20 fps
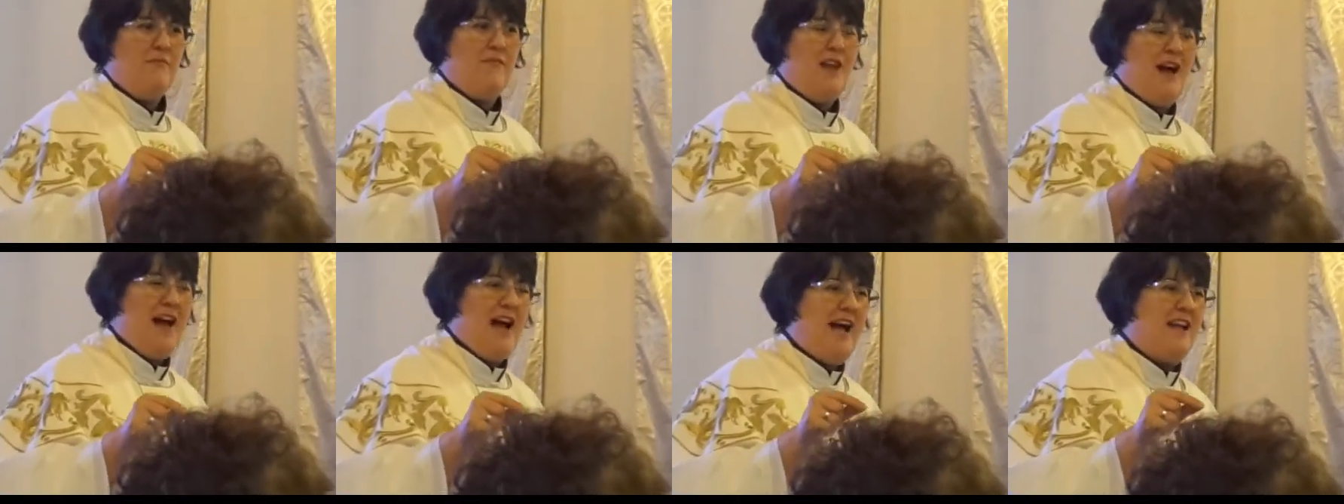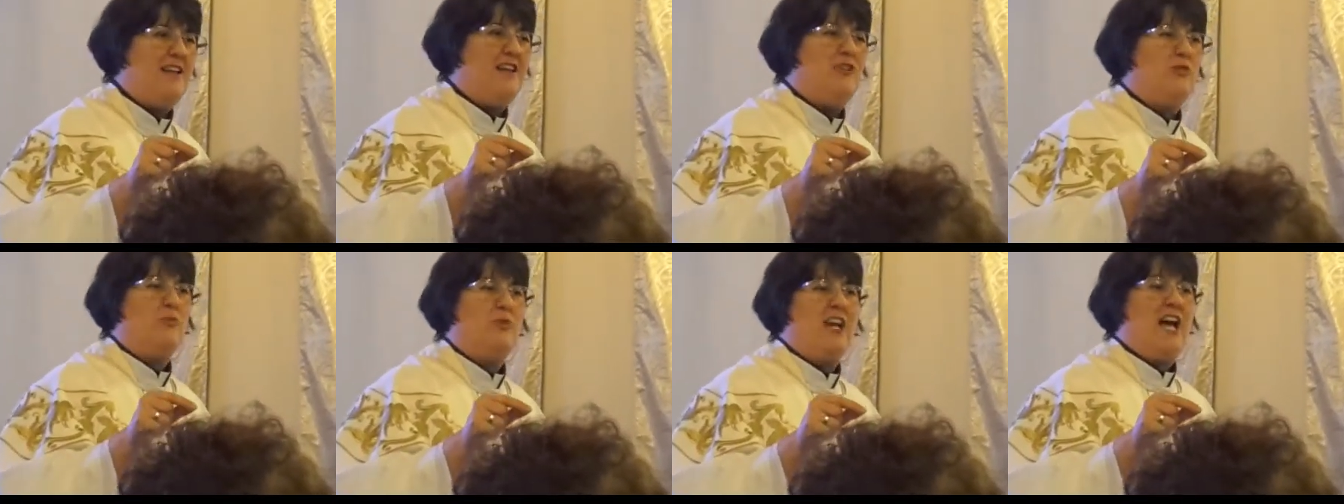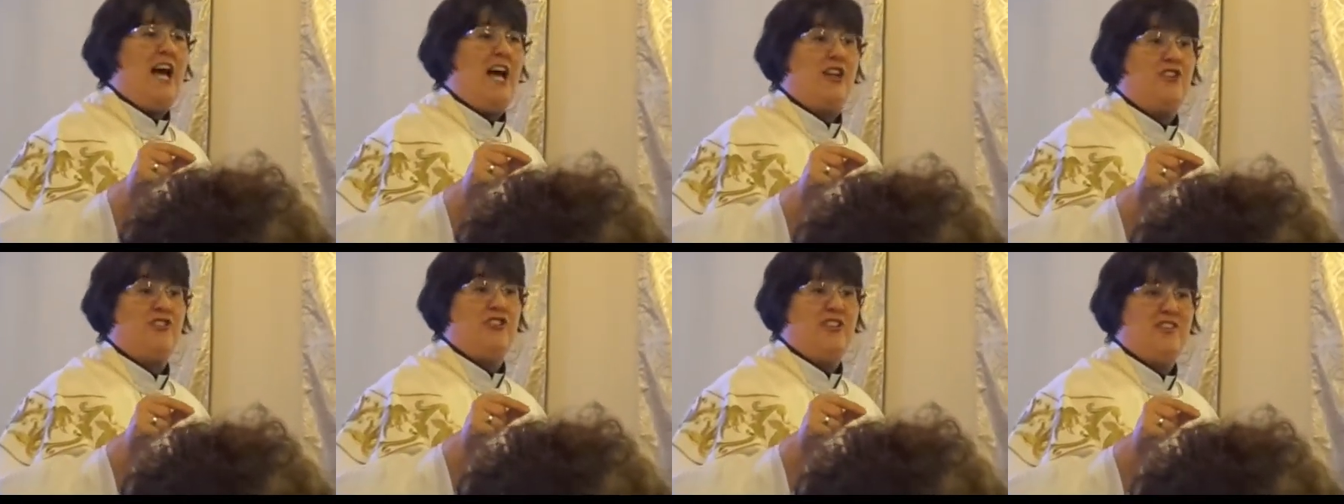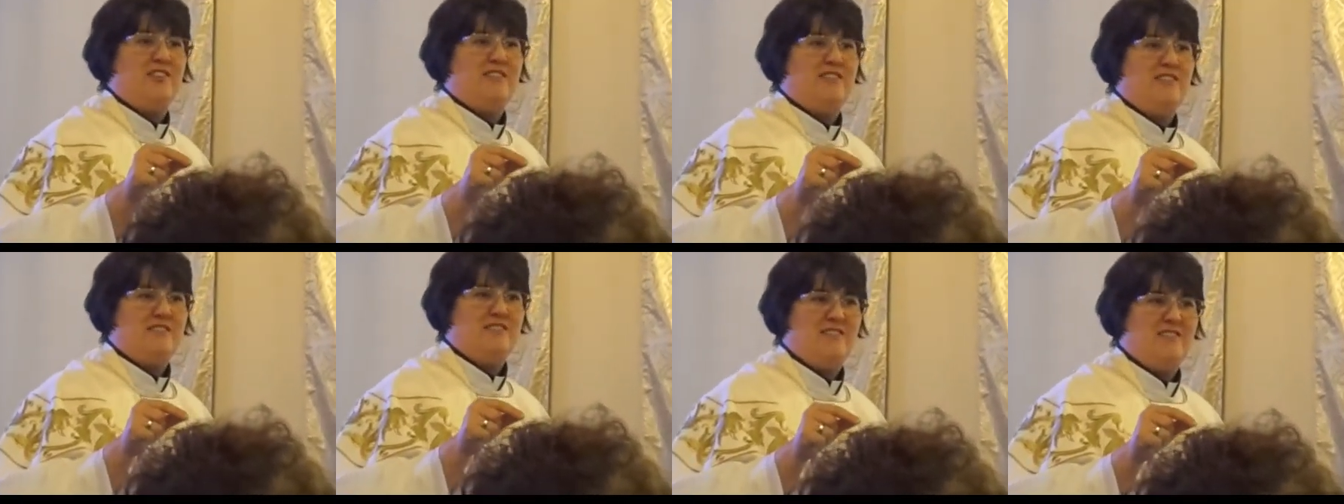I had a little reaction.
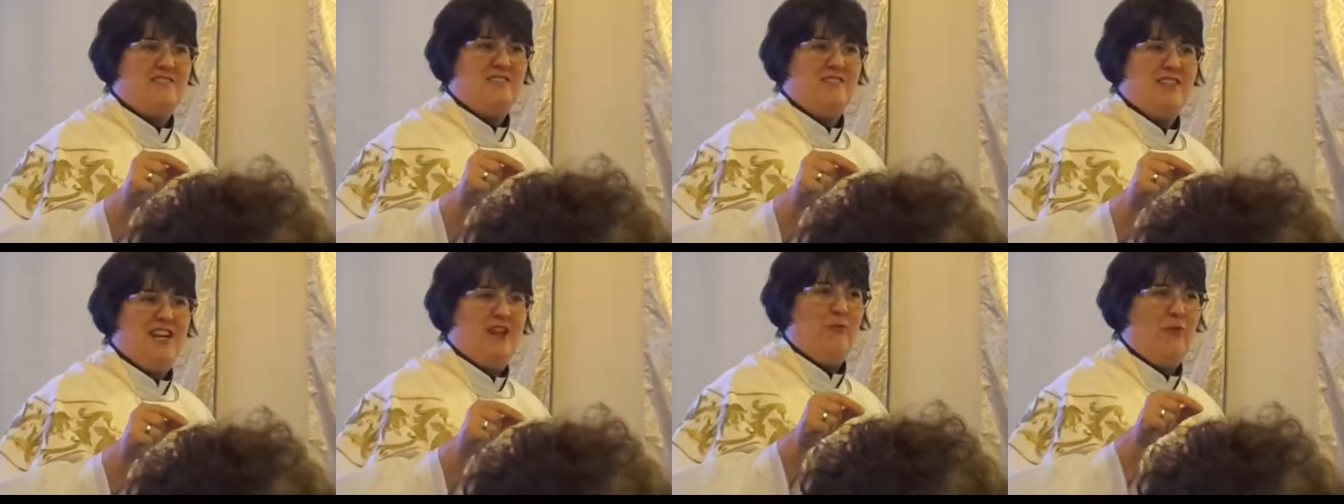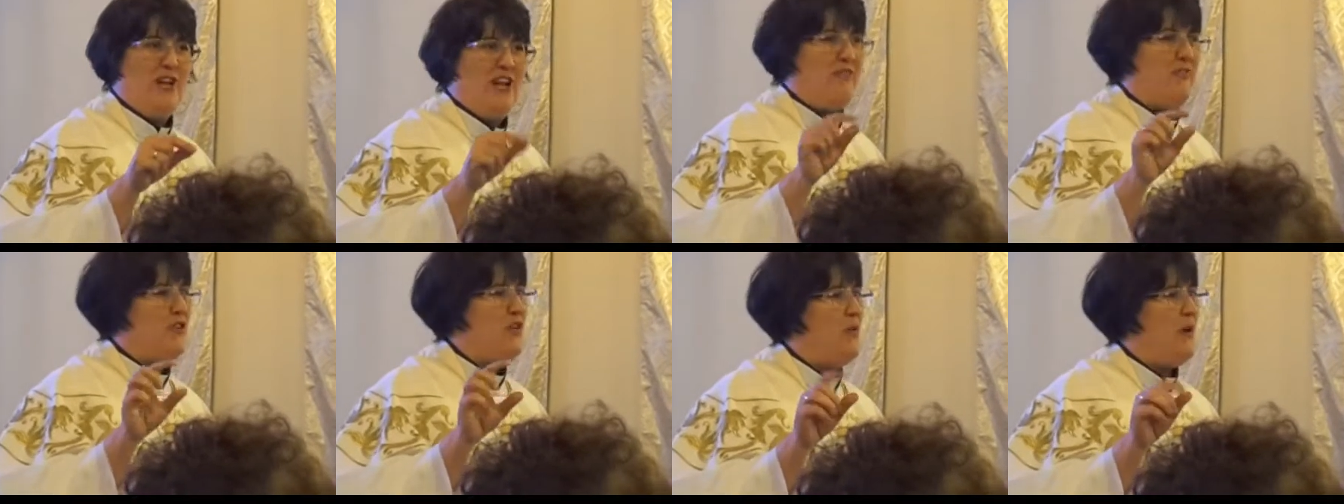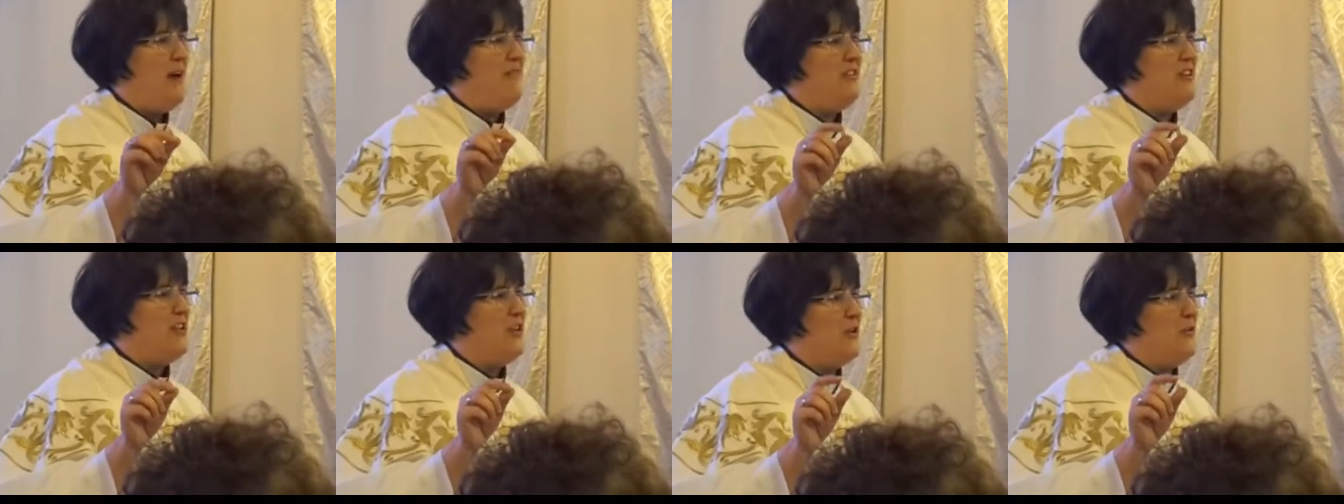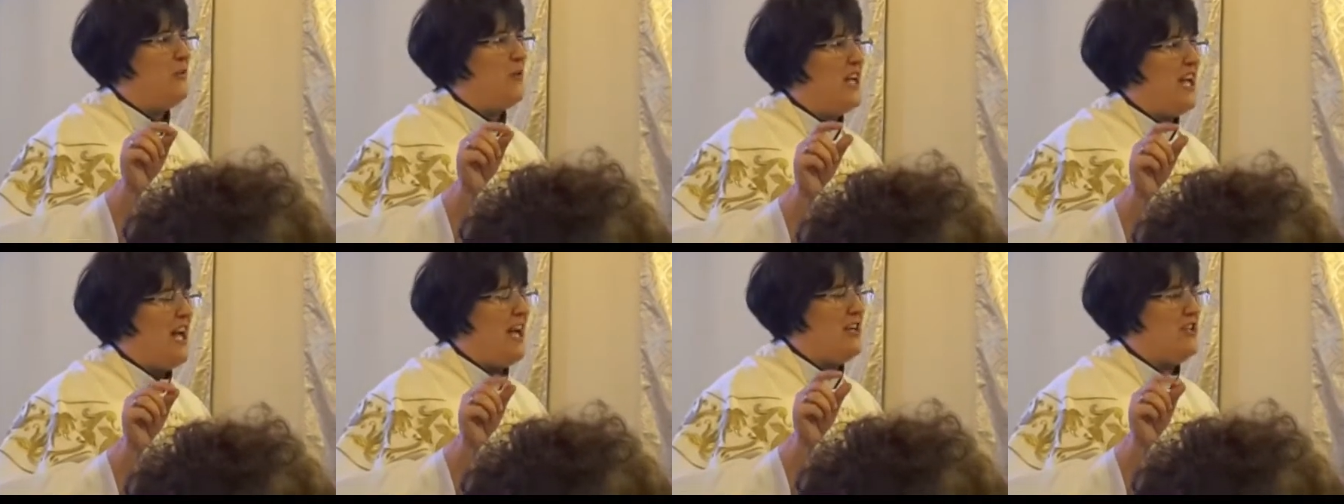And whenever you have a little
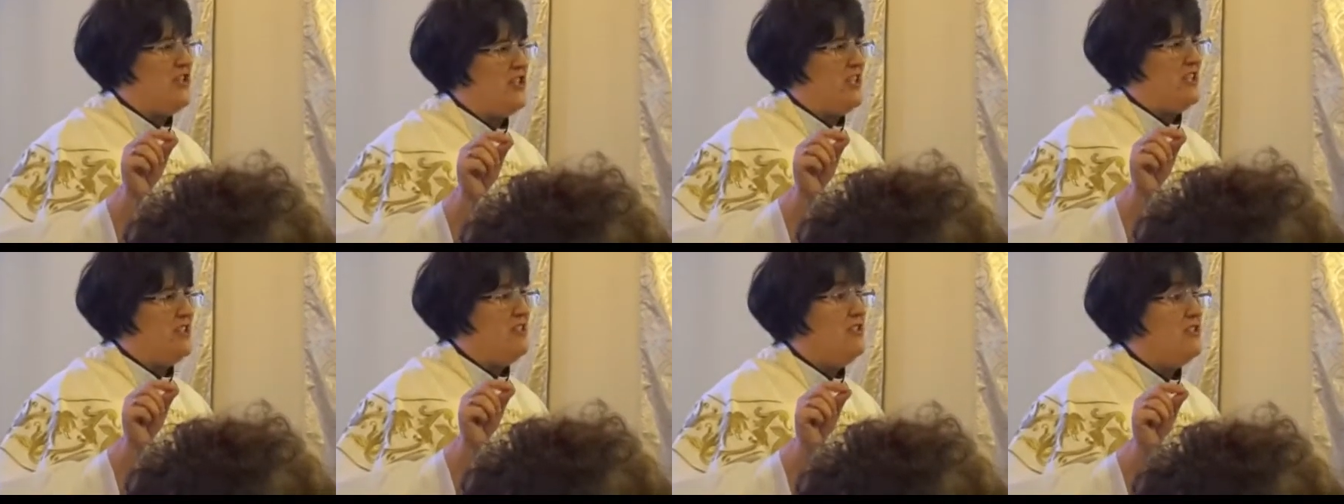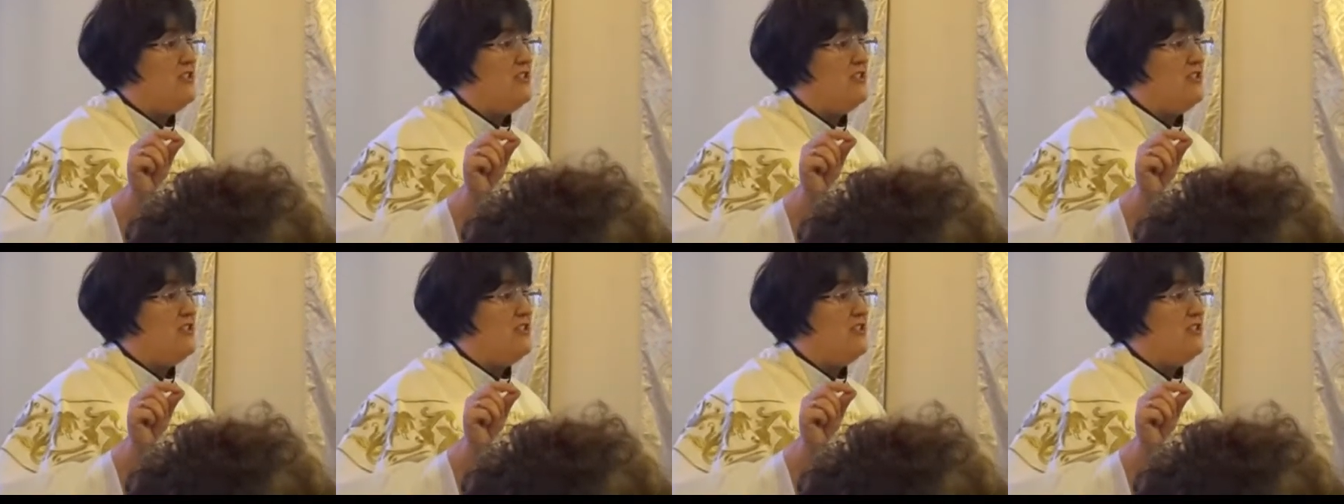reaction